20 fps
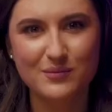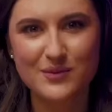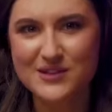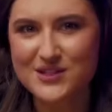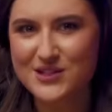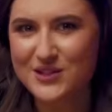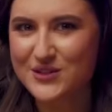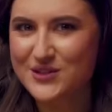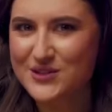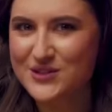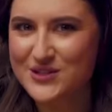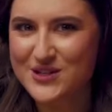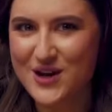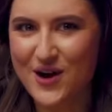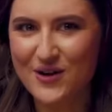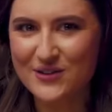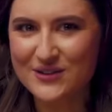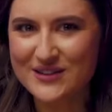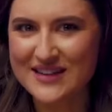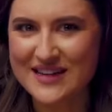But you
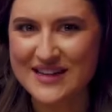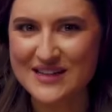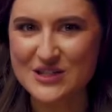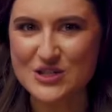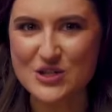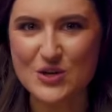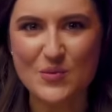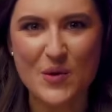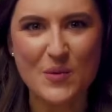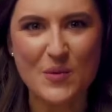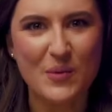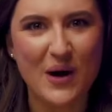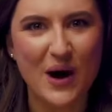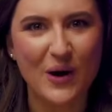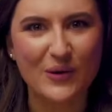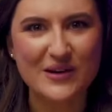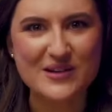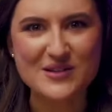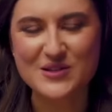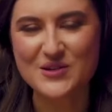don't need
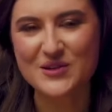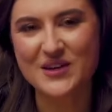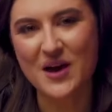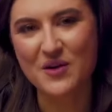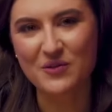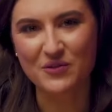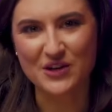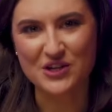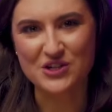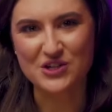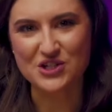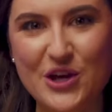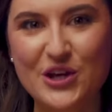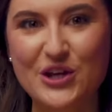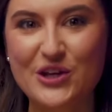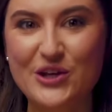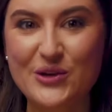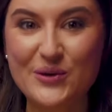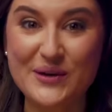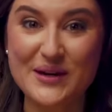superpowers to get rich.
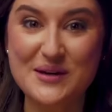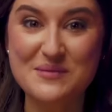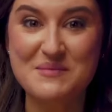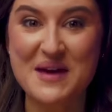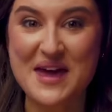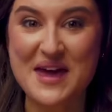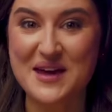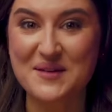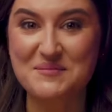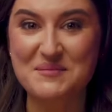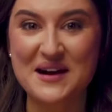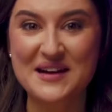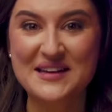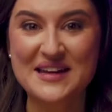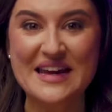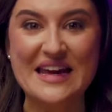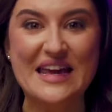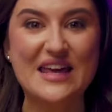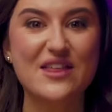You can make money